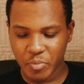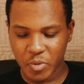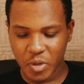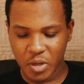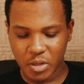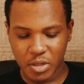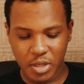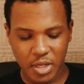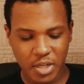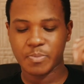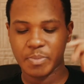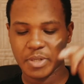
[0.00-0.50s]
it's
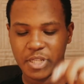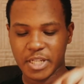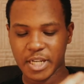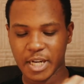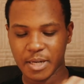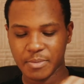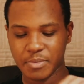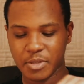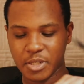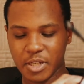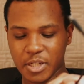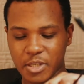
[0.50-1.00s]
USB
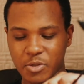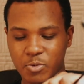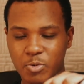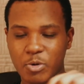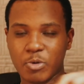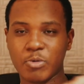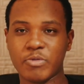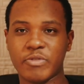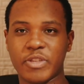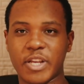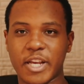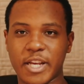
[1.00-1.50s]
type C as well
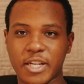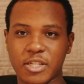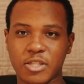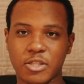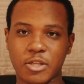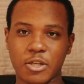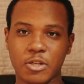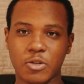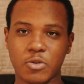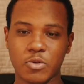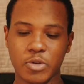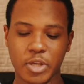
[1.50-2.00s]
with the
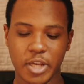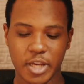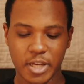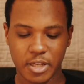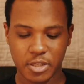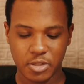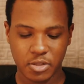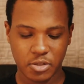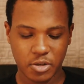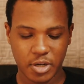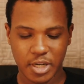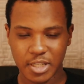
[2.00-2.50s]
external
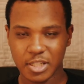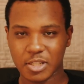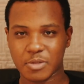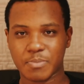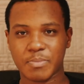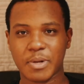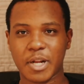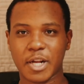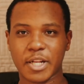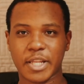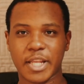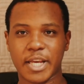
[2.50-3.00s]
case so I just
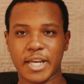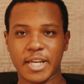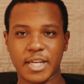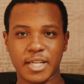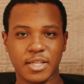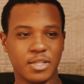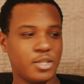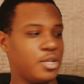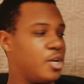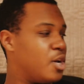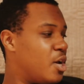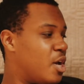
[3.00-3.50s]
plug that
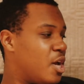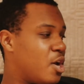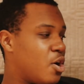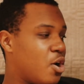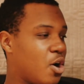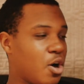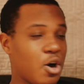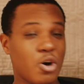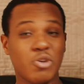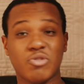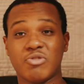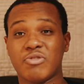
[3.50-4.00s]
in
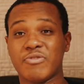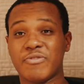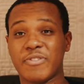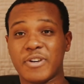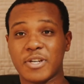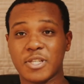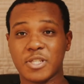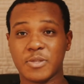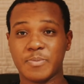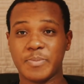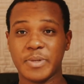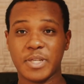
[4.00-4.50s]
ultra
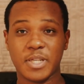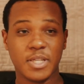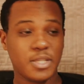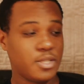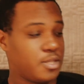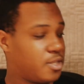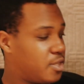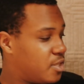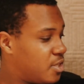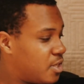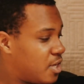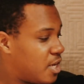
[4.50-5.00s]
fast
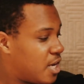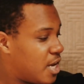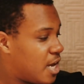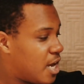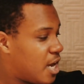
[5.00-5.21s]
speeds